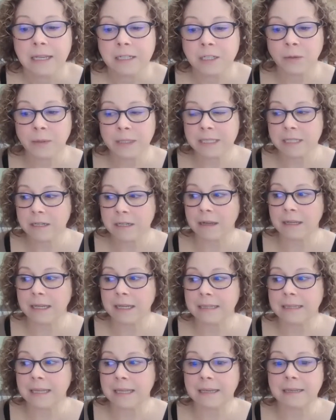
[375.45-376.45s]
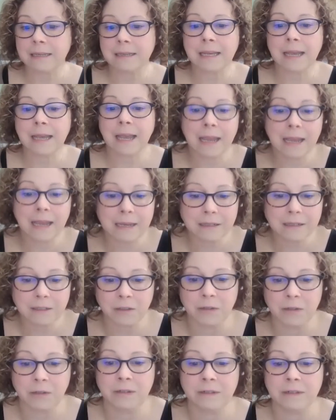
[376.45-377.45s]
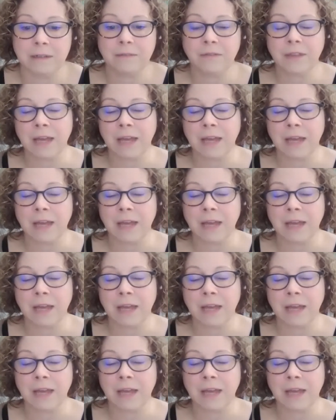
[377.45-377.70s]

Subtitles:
So it's not like they can't learn